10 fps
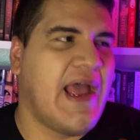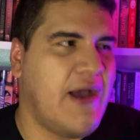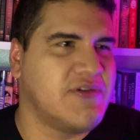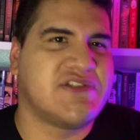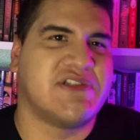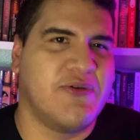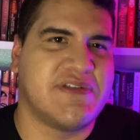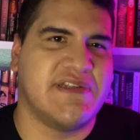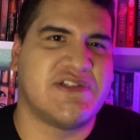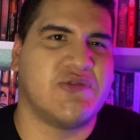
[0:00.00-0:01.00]
I was
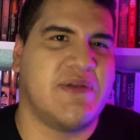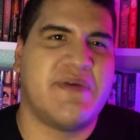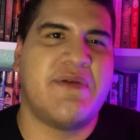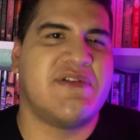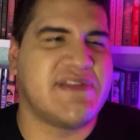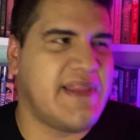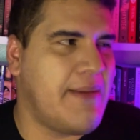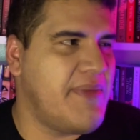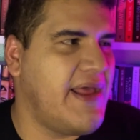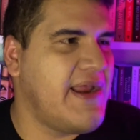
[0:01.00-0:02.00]
soaked in sweat, but it wasn't
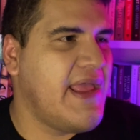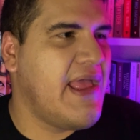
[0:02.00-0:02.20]
that bad.